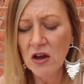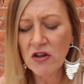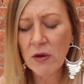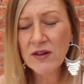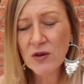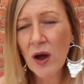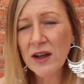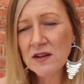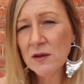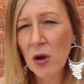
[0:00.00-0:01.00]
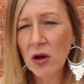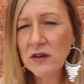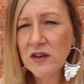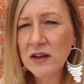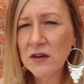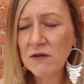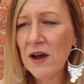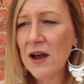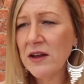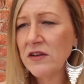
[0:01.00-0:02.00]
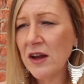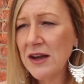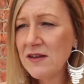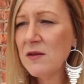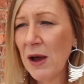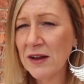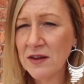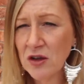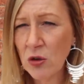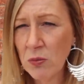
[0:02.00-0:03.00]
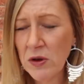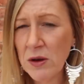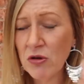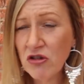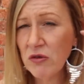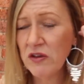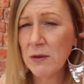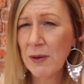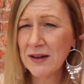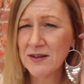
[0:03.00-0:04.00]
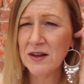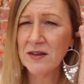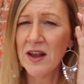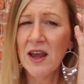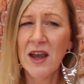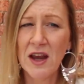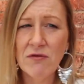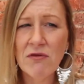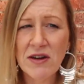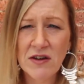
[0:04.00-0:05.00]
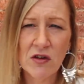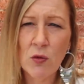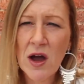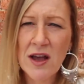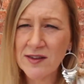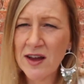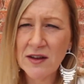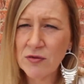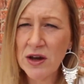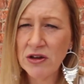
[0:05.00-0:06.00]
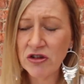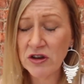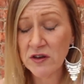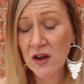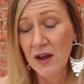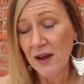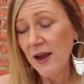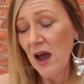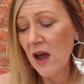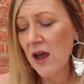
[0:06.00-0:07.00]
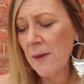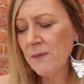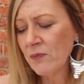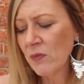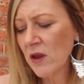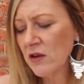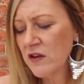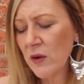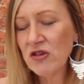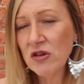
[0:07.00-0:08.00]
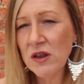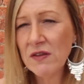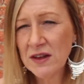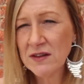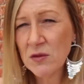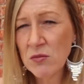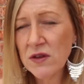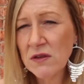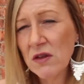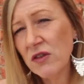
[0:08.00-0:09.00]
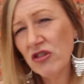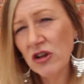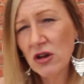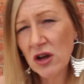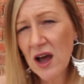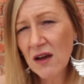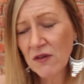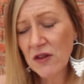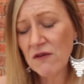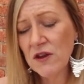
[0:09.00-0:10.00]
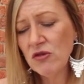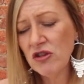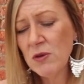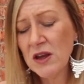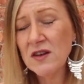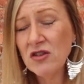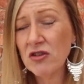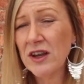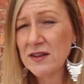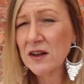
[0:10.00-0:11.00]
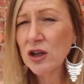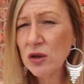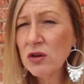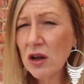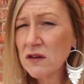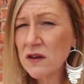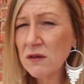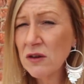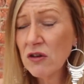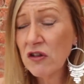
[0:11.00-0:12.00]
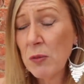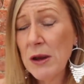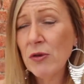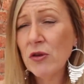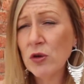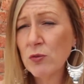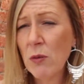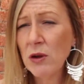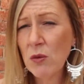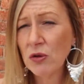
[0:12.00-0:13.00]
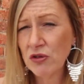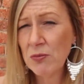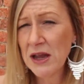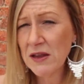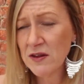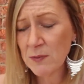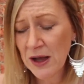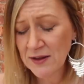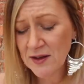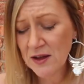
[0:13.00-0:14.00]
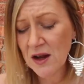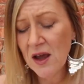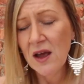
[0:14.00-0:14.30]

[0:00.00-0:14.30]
So it's quite disappointing to find an indie pattern company producing patterns in ready-to-wear size ranges. Um, so I do think that's something that they should look at for the future, because it does exclude lots of, lots of people that will probably want to make this pattern.